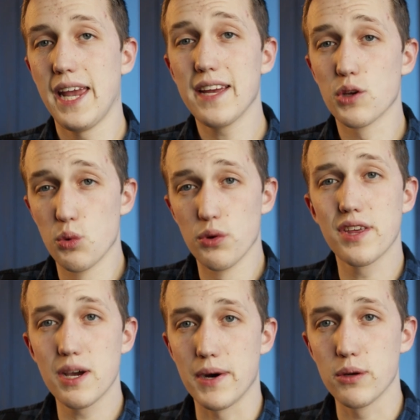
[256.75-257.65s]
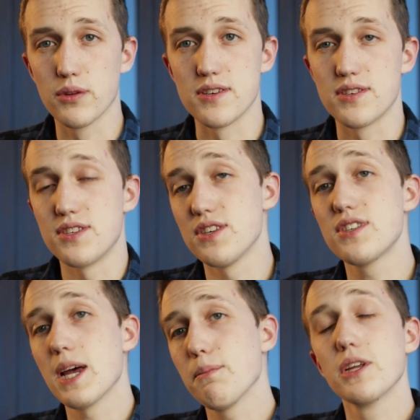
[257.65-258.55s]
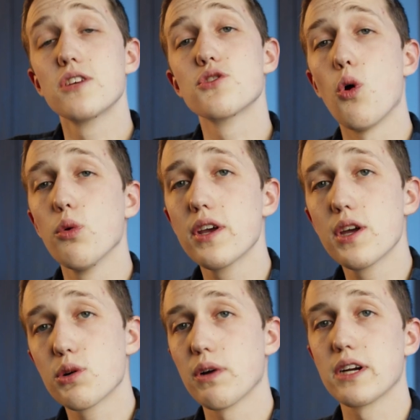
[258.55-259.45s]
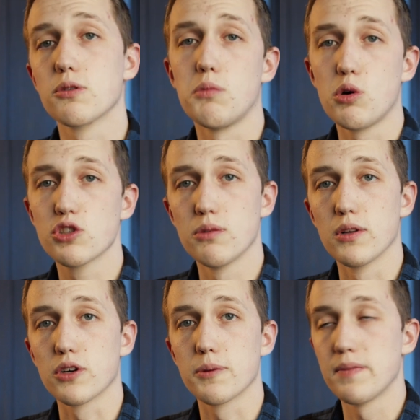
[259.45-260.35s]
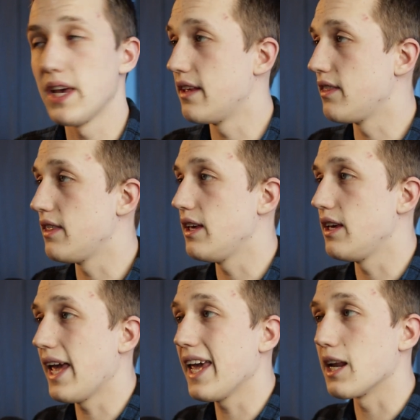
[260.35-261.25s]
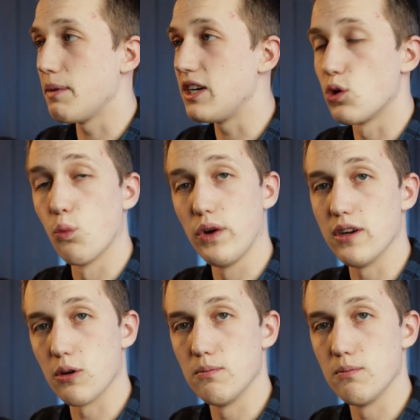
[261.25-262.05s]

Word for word: And the cool thing about this is this template is only going to render motion blur in the animation window.